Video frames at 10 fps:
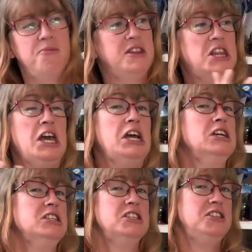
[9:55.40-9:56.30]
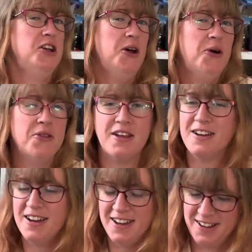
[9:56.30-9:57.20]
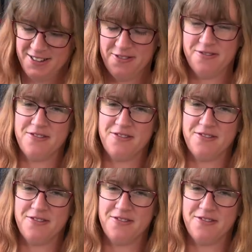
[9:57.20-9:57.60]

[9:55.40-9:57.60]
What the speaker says: things, you know, that